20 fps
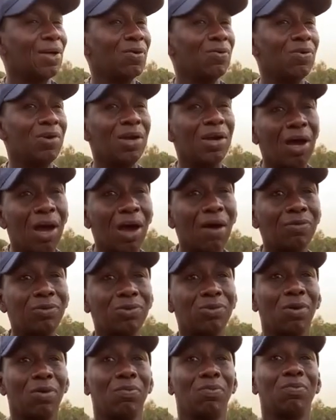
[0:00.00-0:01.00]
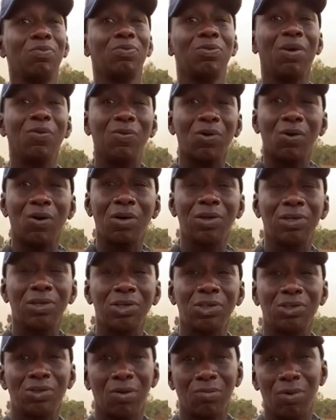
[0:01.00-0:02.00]
we have some
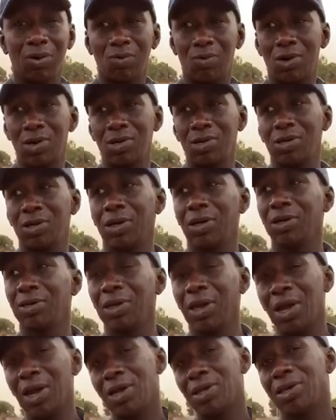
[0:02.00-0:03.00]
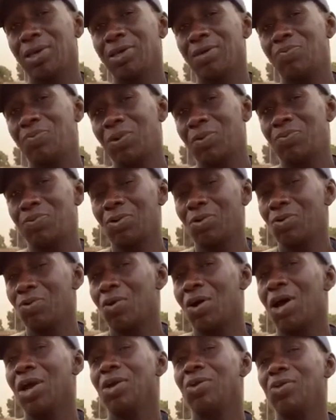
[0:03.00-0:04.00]
difficulties. Number one, the elderly people
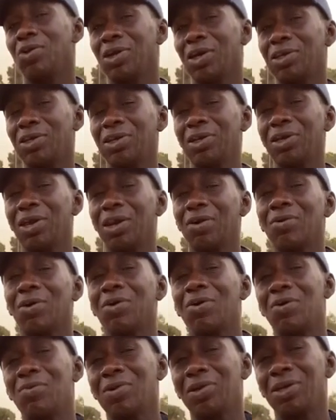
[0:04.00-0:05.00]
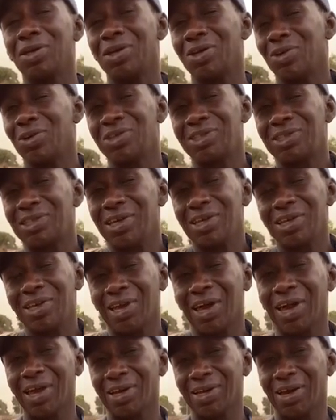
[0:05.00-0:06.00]
who are educated in our community don't see it
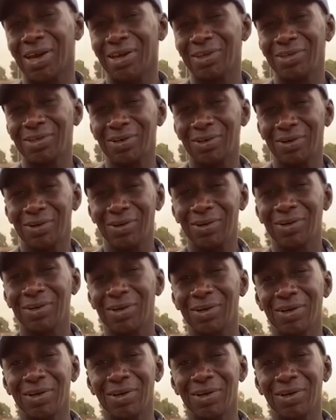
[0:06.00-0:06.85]
like that, you know?